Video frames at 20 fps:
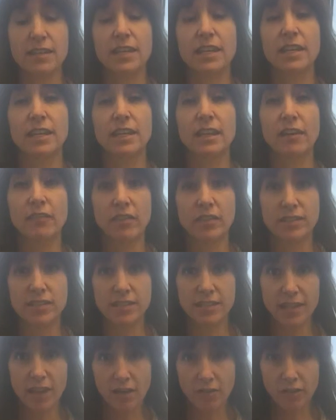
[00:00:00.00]
in of
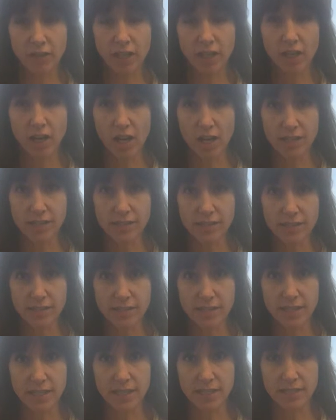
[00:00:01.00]
itself can cause
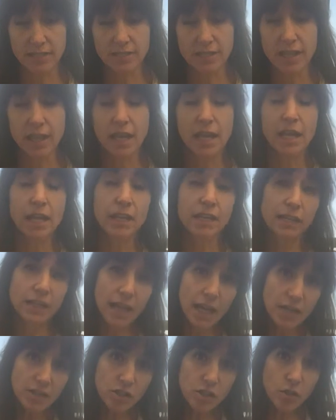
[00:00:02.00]
disease,
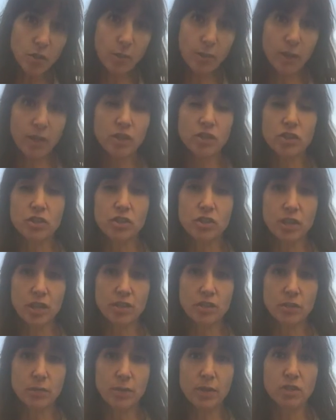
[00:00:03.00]
not to
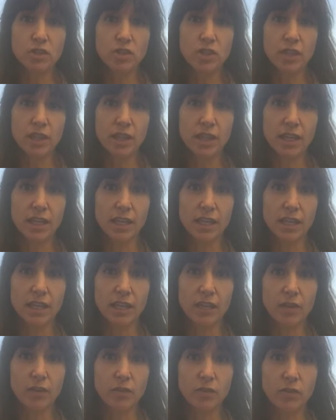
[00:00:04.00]
mention
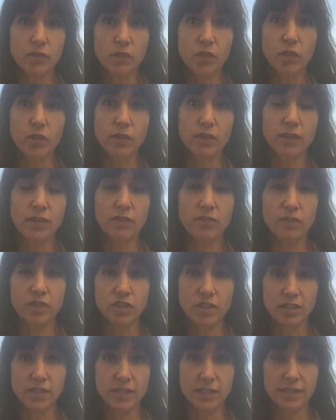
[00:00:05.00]
the result of the
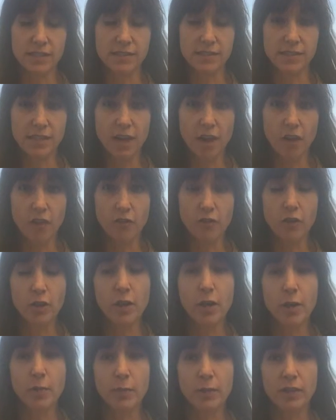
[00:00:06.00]
deficiency itself.
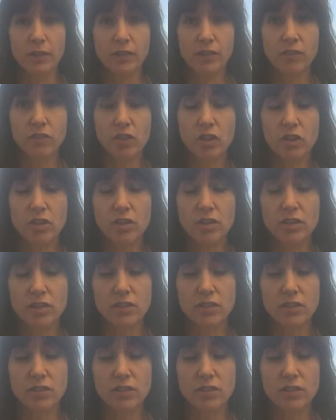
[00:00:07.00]
Because if you're